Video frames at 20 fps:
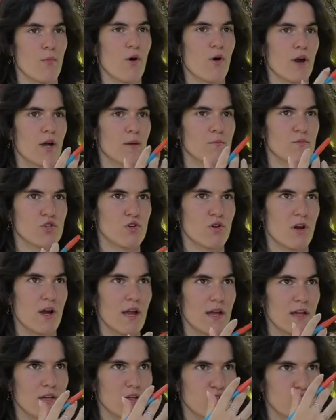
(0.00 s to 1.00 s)
or I'm
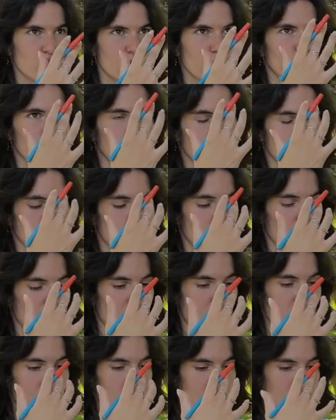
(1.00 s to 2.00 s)
trying to look
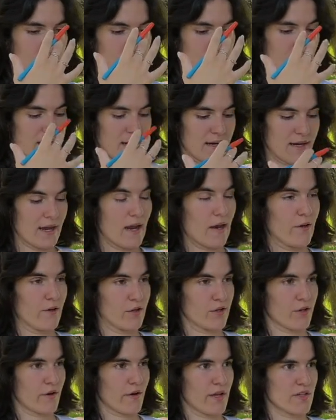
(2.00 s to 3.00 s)
at my
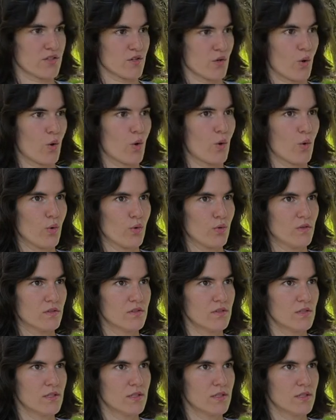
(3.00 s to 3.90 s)
character as a whole,